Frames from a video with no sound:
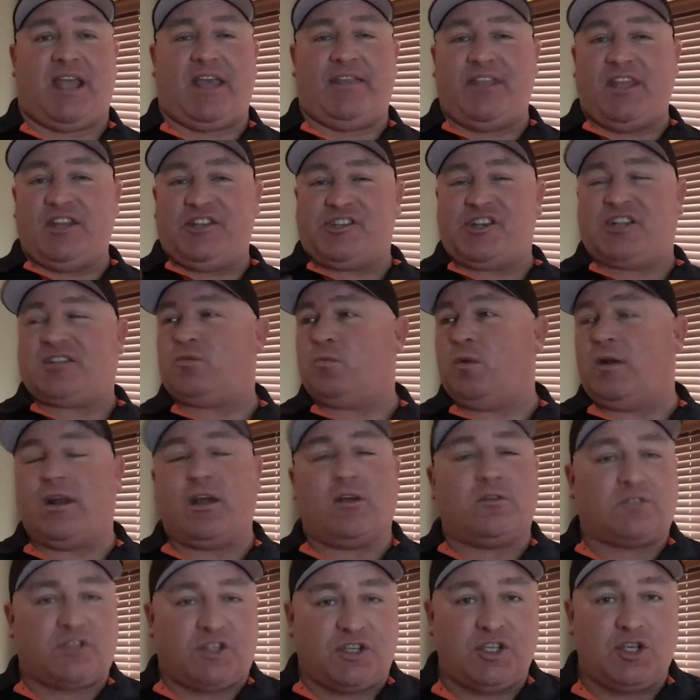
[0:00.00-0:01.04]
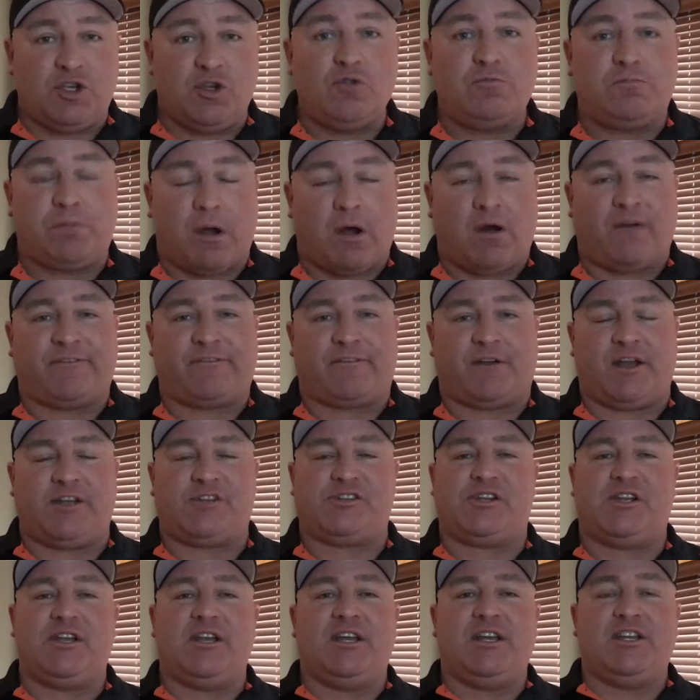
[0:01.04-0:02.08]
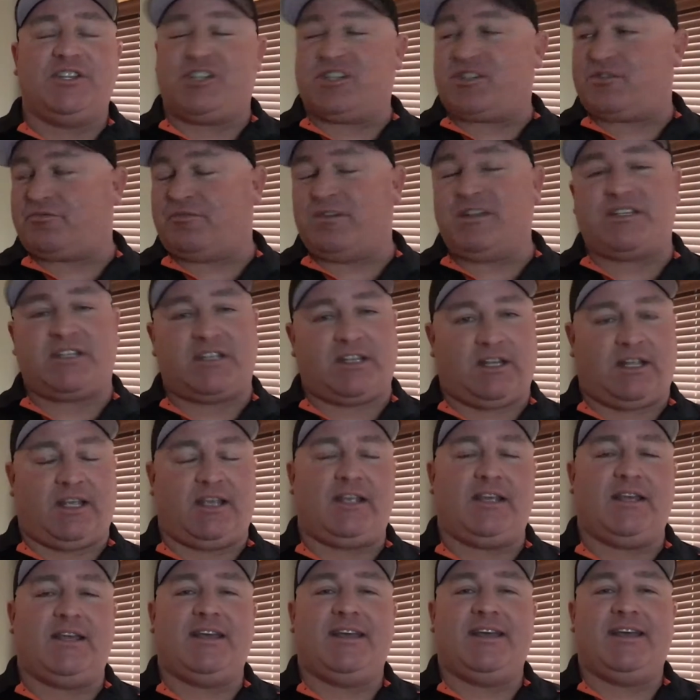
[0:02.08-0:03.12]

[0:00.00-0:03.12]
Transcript: And they just went out to you, Paul French, just recently.